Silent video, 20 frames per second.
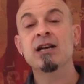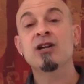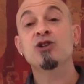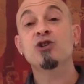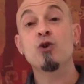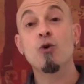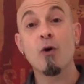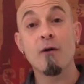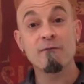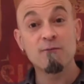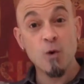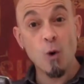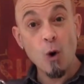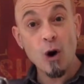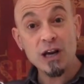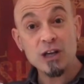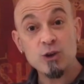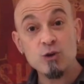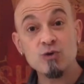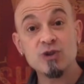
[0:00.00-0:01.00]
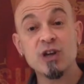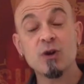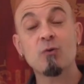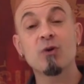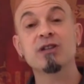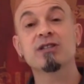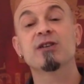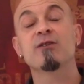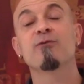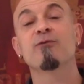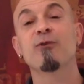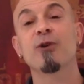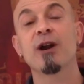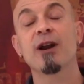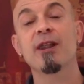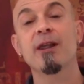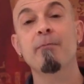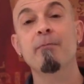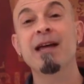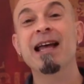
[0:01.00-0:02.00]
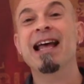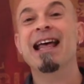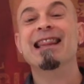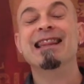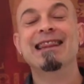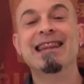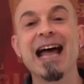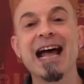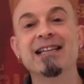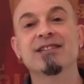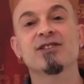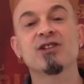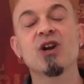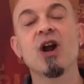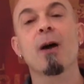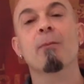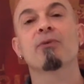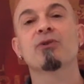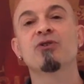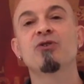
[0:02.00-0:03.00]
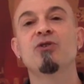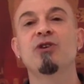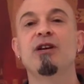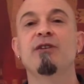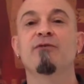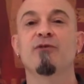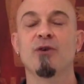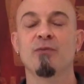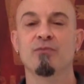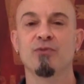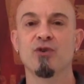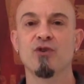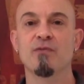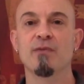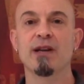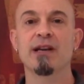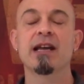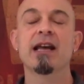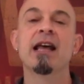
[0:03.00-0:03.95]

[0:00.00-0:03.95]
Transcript: to avoid using what's in front of them, that's an opportunity for improvement.